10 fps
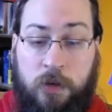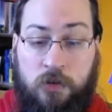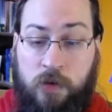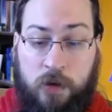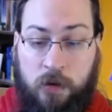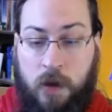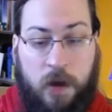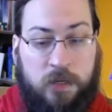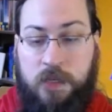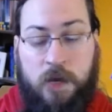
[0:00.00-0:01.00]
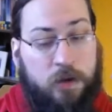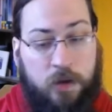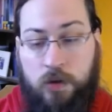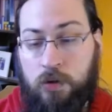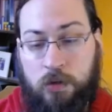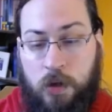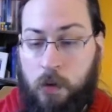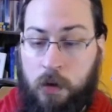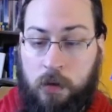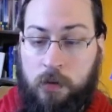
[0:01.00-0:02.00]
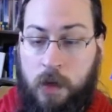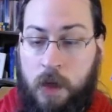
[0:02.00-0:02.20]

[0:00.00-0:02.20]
a traitor, I decided I couldn't go on.